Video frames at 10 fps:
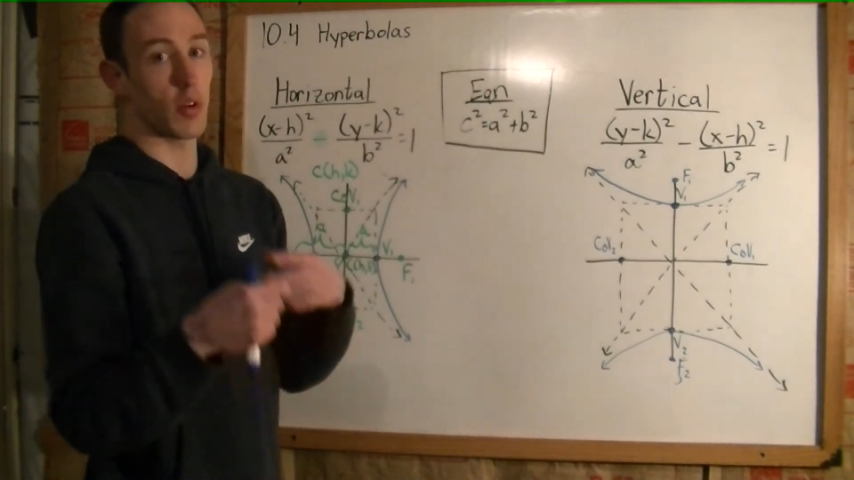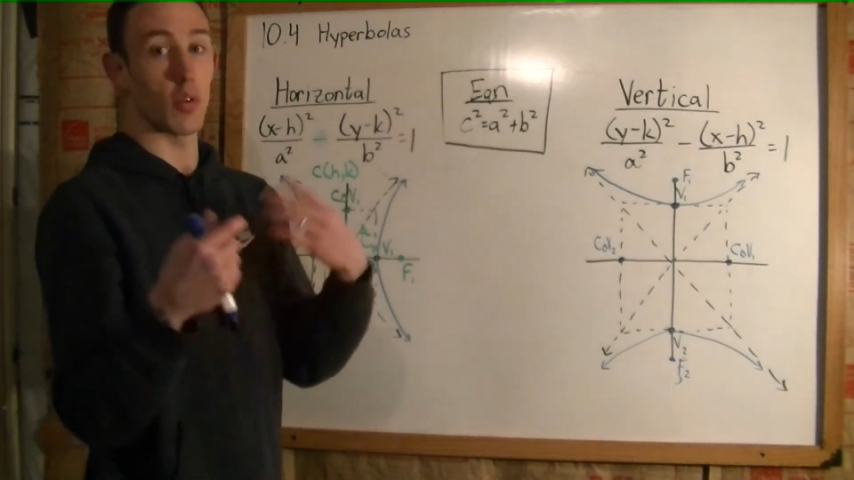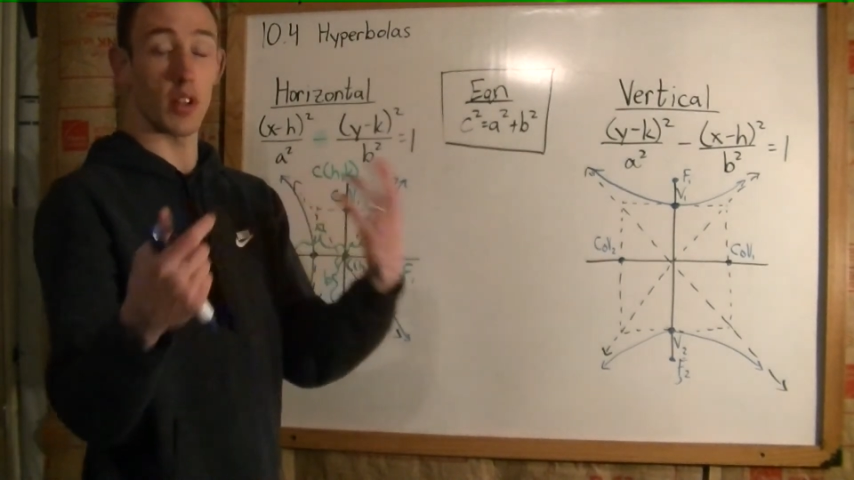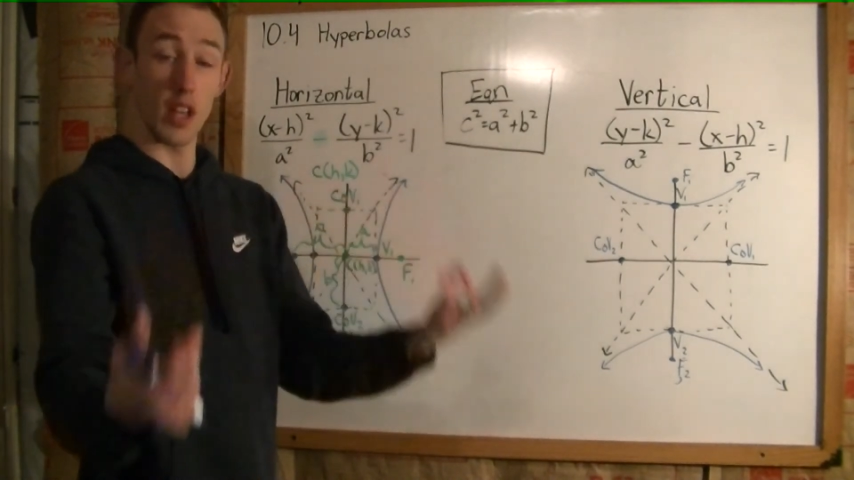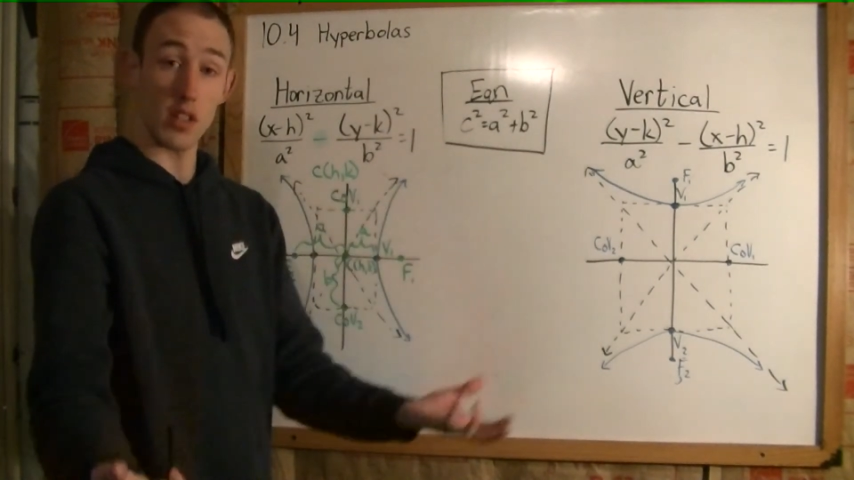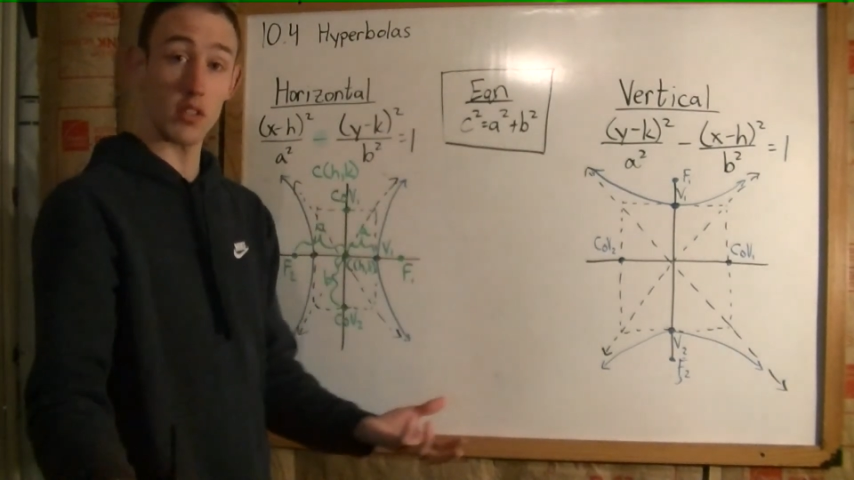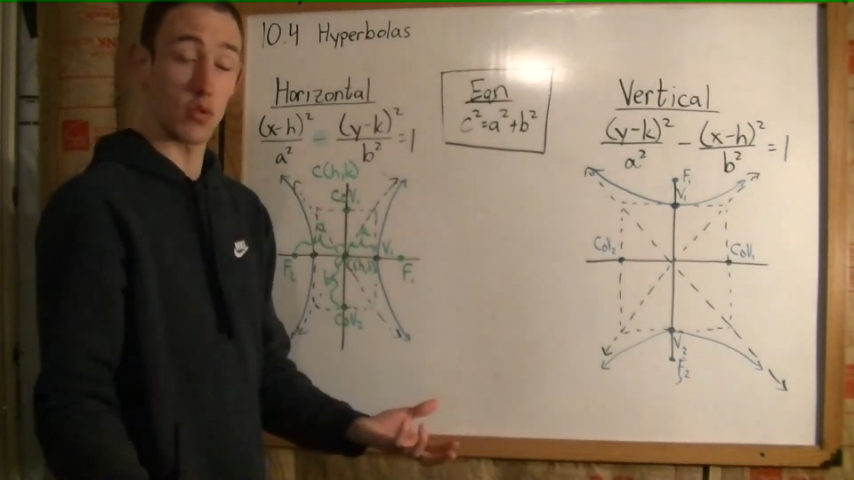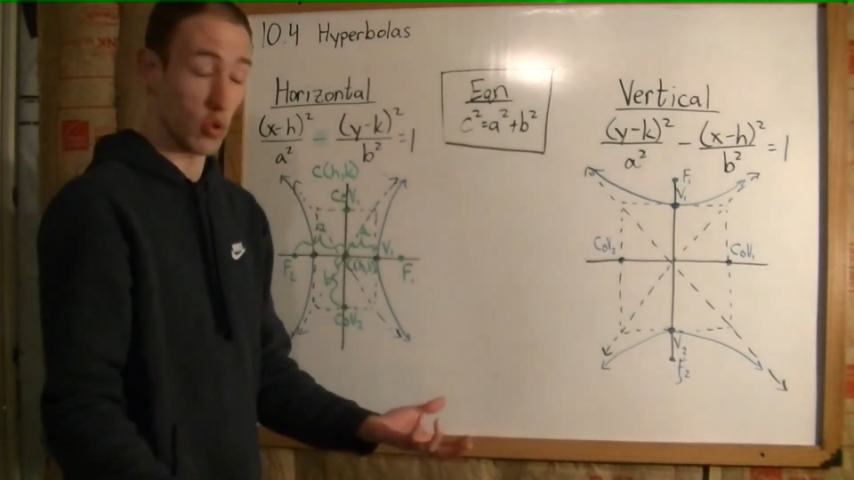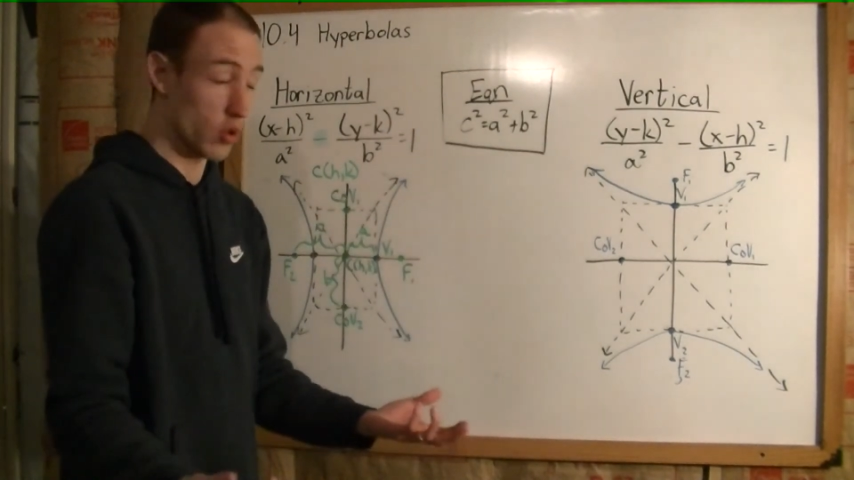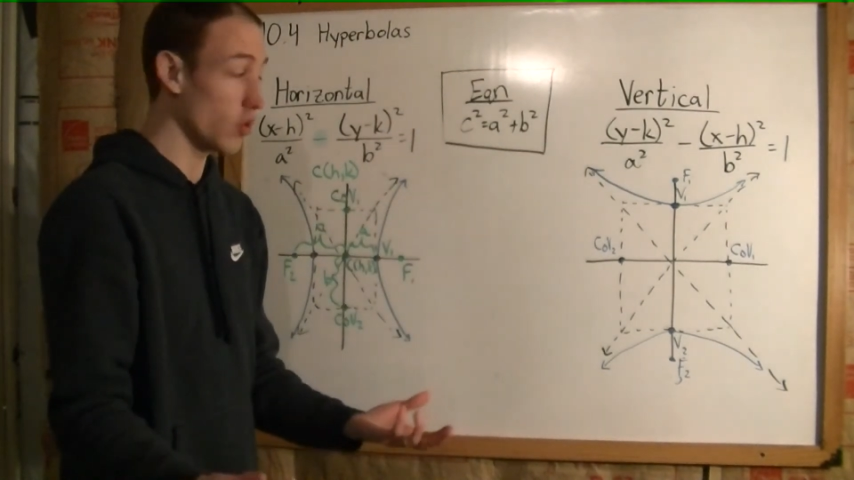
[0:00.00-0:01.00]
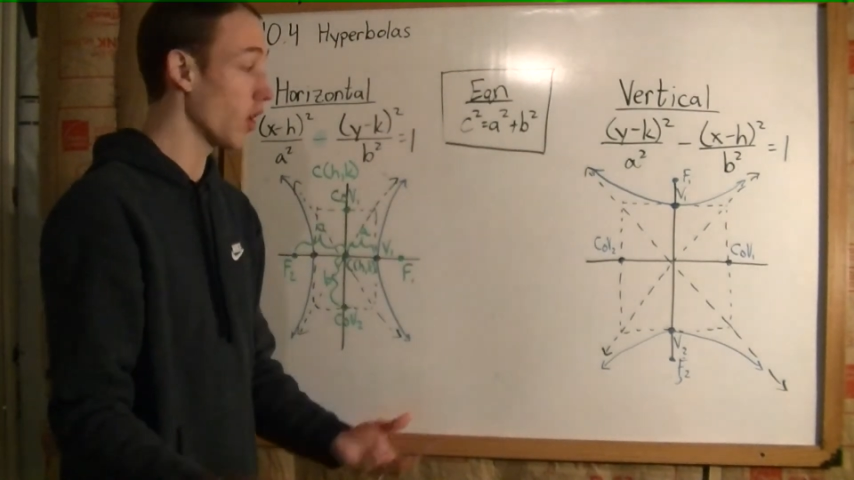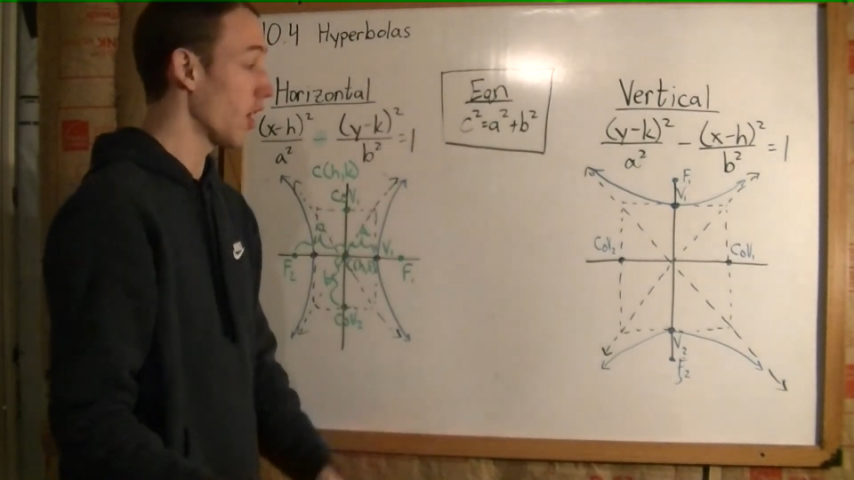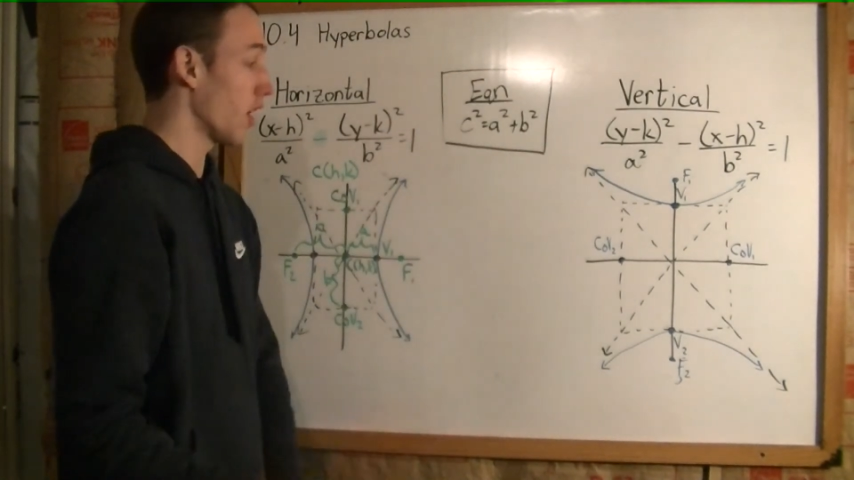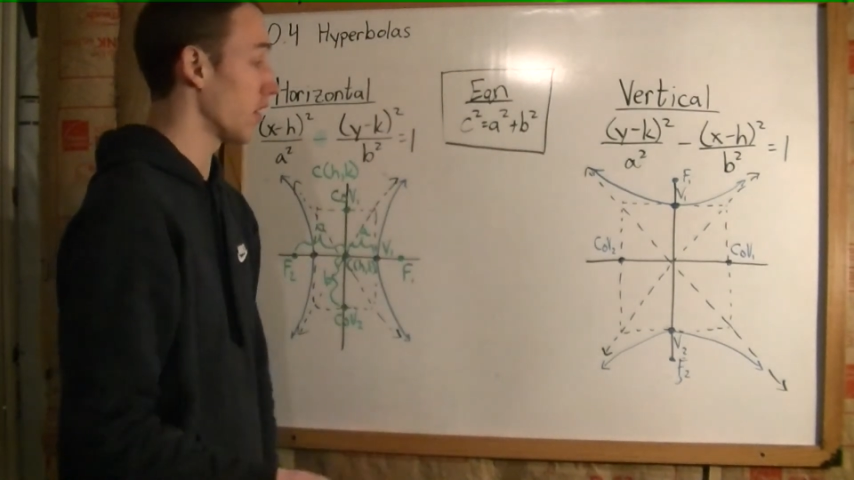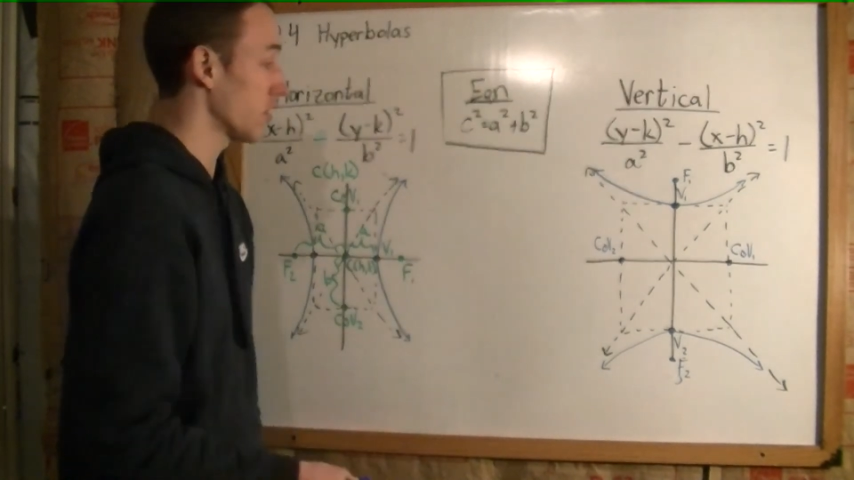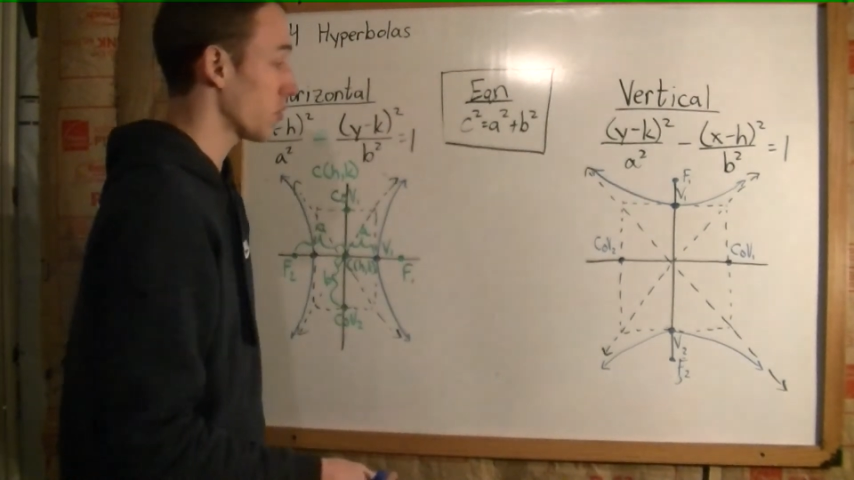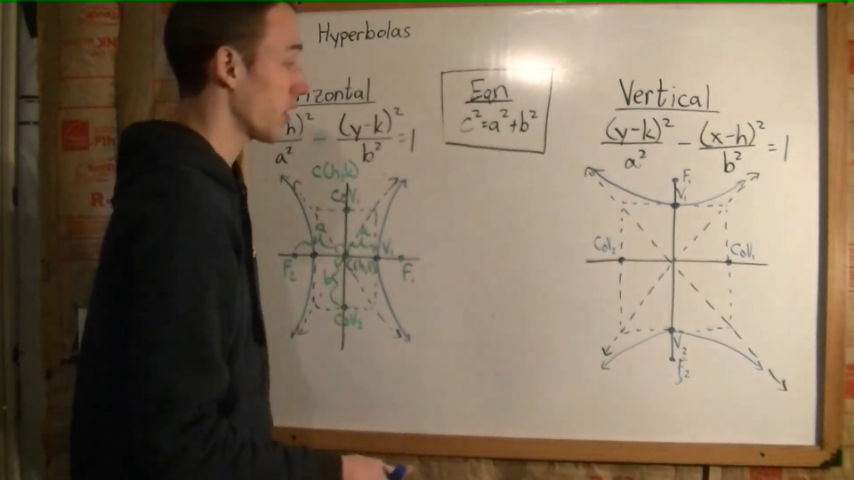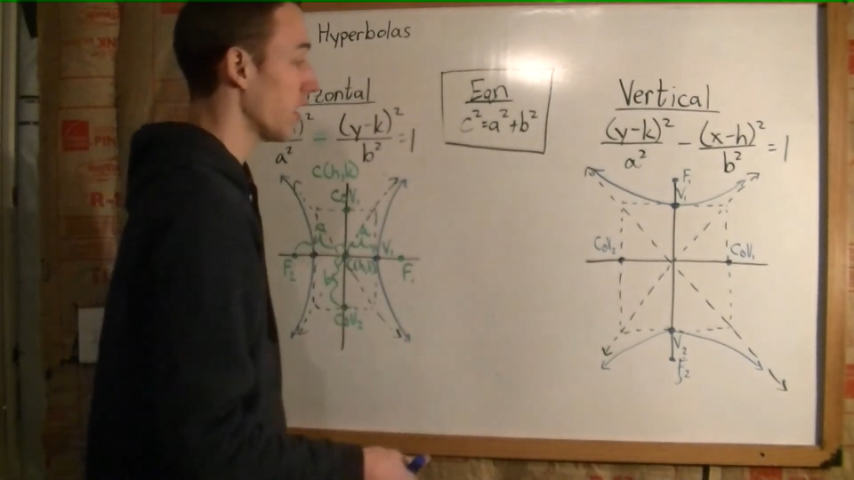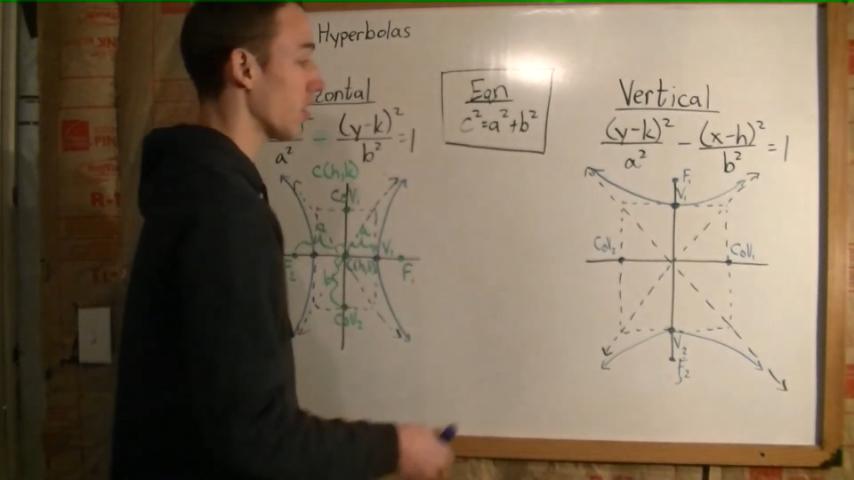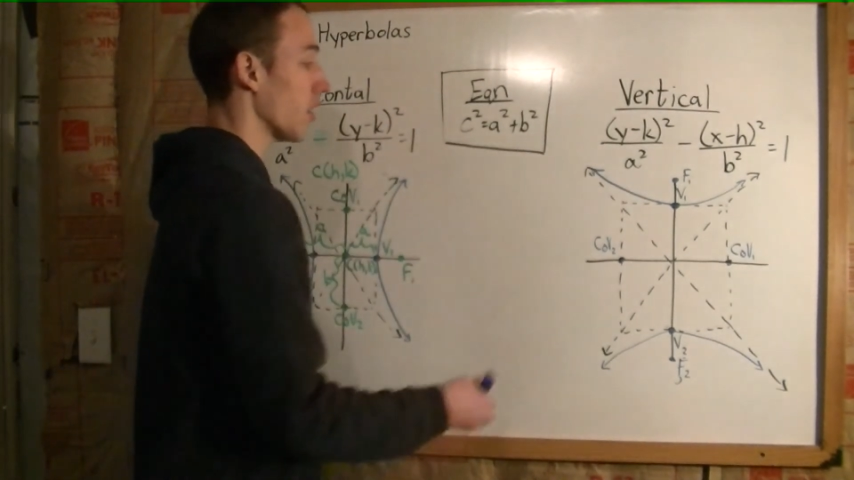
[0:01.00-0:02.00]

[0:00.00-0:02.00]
and that's true on this one here.